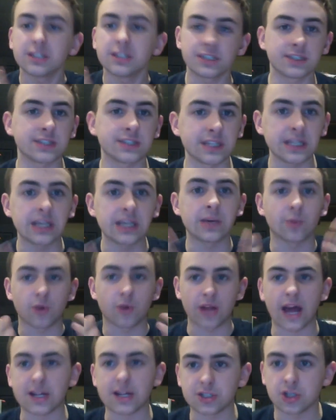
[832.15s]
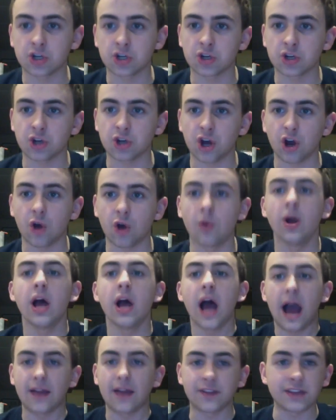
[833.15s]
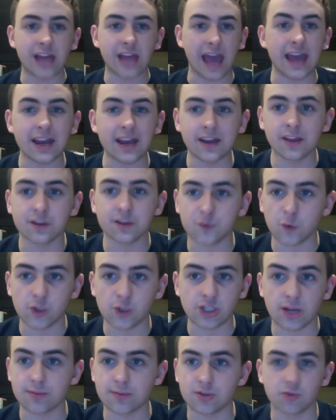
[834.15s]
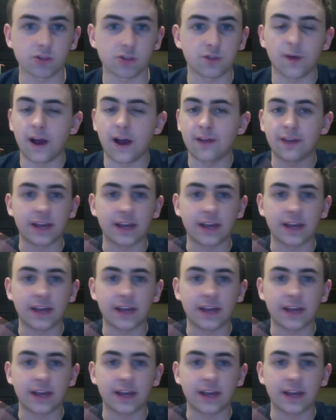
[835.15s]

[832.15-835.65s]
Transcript: to see where that's going to go. I think the editing this first episode was fine.